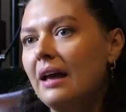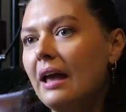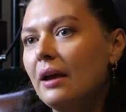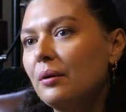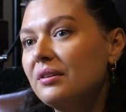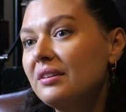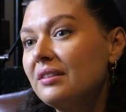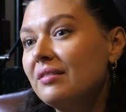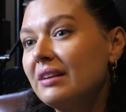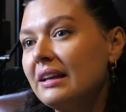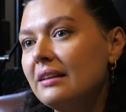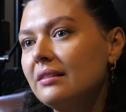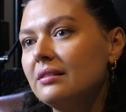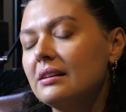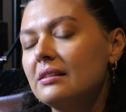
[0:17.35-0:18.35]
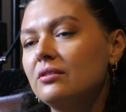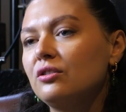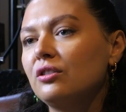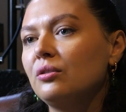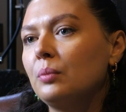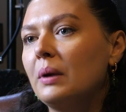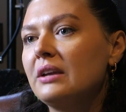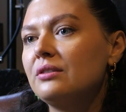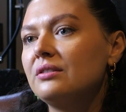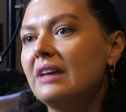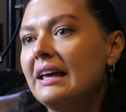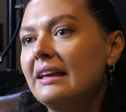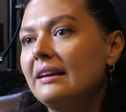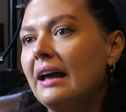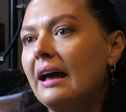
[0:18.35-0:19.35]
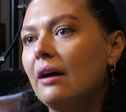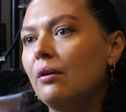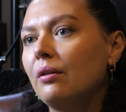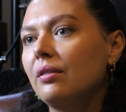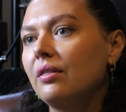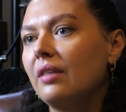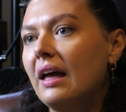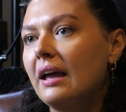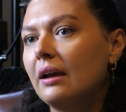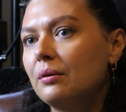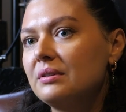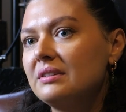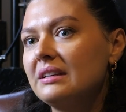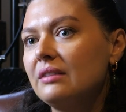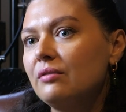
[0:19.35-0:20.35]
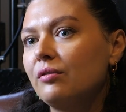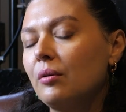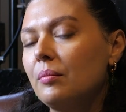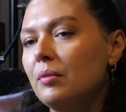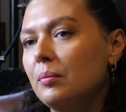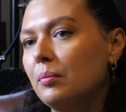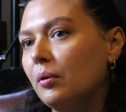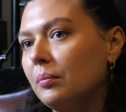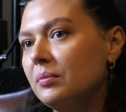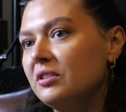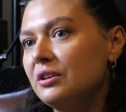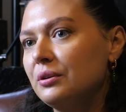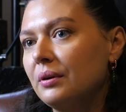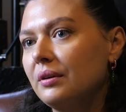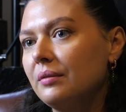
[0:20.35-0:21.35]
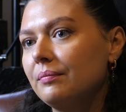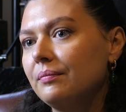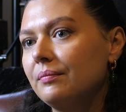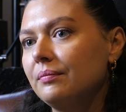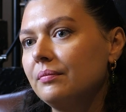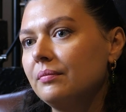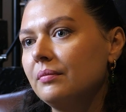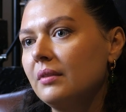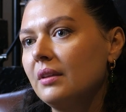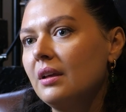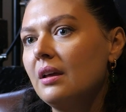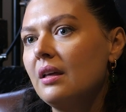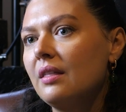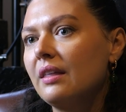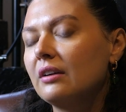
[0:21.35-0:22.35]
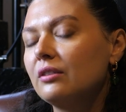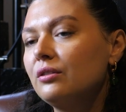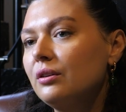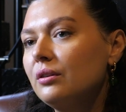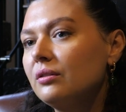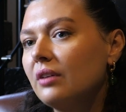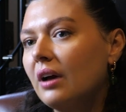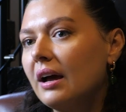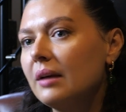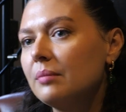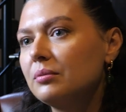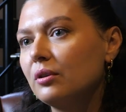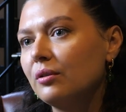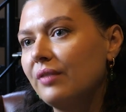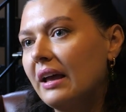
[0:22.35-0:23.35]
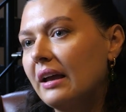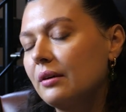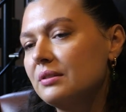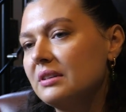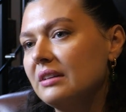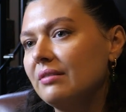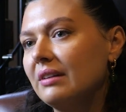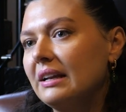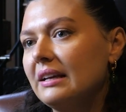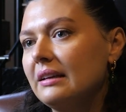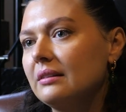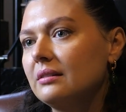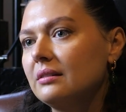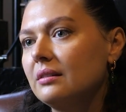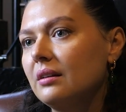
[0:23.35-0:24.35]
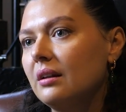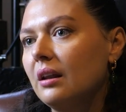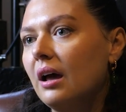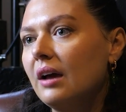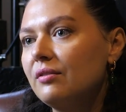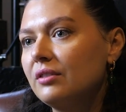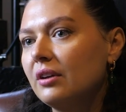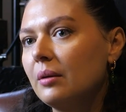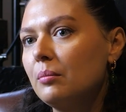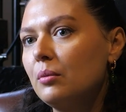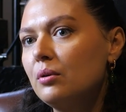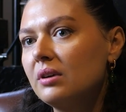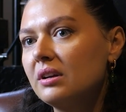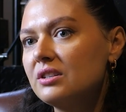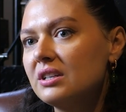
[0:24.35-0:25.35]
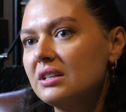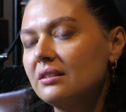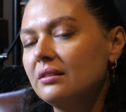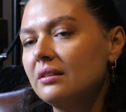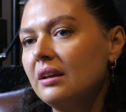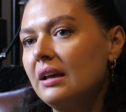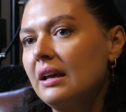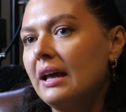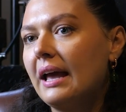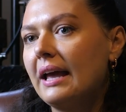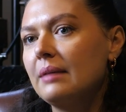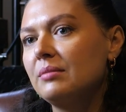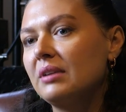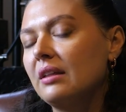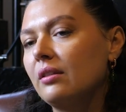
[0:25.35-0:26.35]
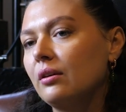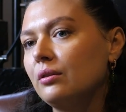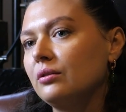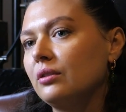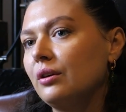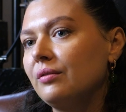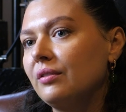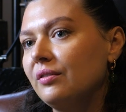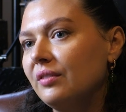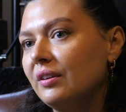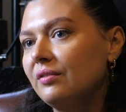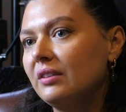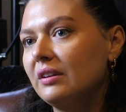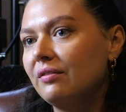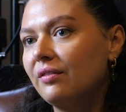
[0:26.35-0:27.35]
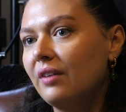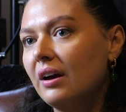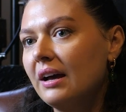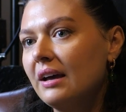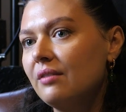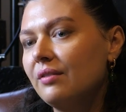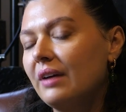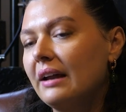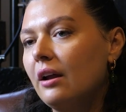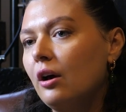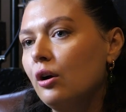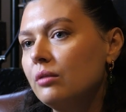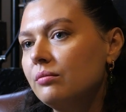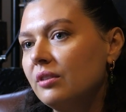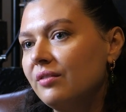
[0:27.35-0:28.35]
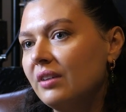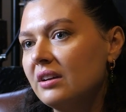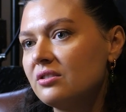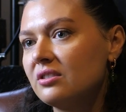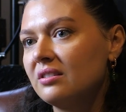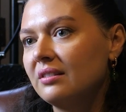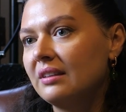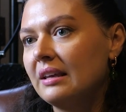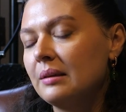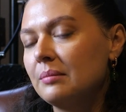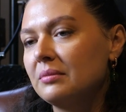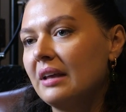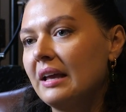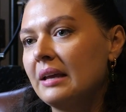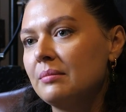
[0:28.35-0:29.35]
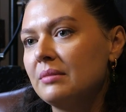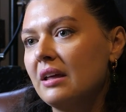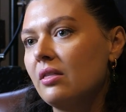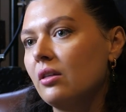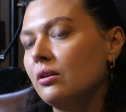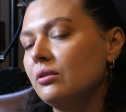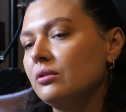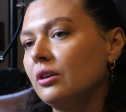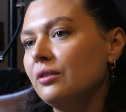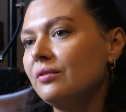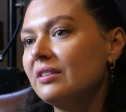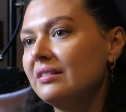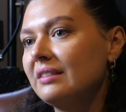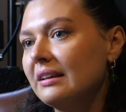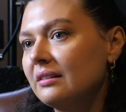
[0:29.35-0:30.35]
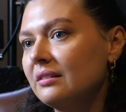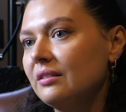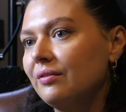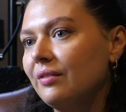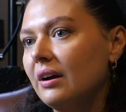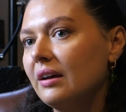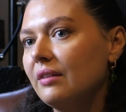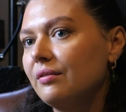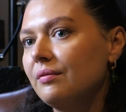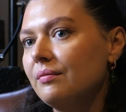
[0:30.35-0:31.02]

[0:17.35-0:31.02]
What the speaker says: Equity release is just where you take out the equity from the property you own. There are two types of equity release: lifetime mortgages, aimed at those over 55, and home reversion schemes aimed at those over 65.